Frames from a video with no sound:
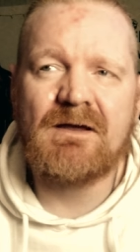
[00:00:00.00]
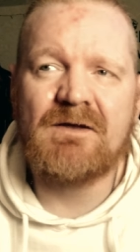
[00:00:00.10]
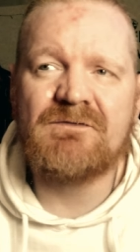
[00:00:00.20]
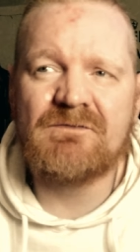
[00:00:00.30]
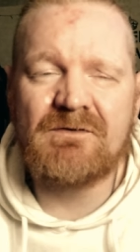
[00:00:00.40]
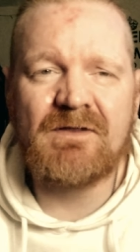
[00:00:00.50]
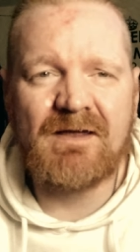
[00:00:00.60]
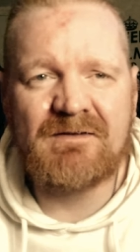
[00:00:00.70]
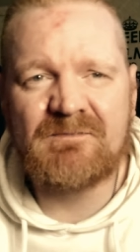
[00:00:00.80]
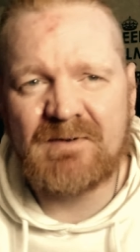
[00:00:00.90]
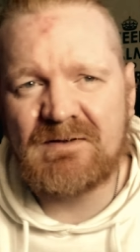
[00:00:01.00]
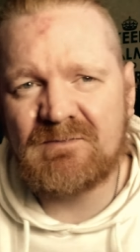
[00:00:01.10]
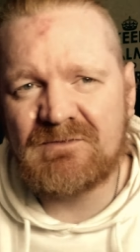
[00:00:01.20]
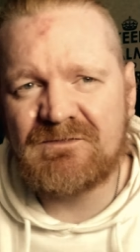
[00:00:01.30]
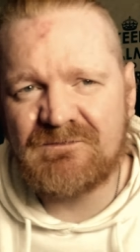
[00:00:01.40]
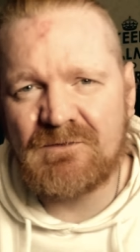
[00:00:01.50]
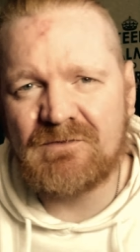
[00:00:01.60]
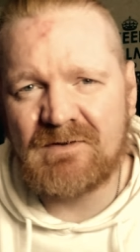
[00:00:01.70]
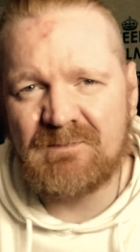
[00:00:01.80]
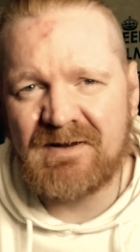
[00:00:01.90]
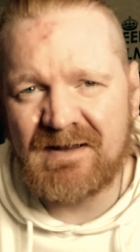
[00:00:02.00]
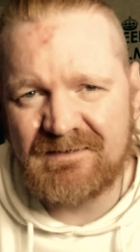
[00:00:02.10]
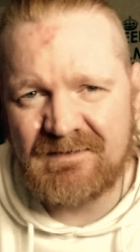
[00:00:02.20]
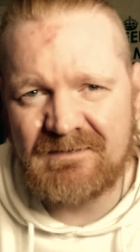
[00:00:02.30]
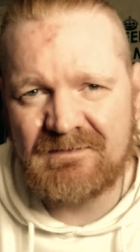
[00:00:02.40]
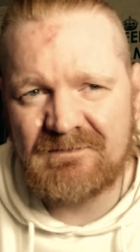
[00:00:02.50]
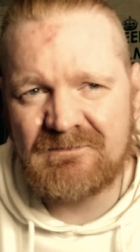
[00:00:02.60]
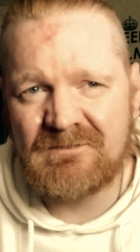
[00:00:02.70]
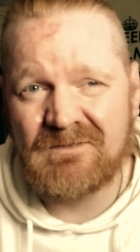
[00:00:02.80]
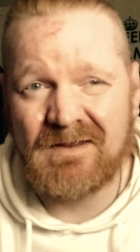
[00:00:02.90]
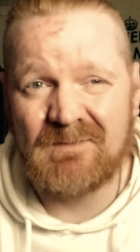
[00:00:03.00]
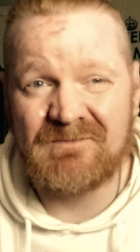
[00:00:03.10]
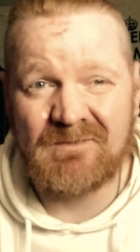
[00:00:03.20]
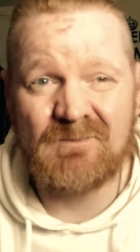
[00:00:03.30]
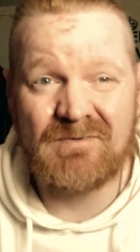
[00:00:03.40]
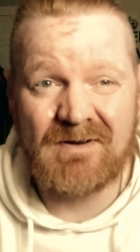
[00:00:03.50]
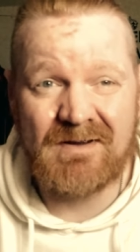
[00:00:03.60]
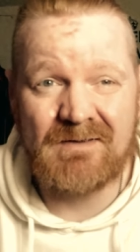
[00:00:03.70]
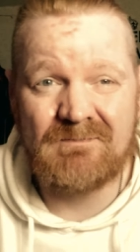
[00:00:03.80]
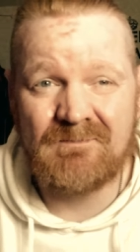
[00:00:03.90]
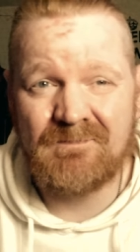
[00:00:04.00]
I saw that Expendables 4 had been added to Amazon Prime.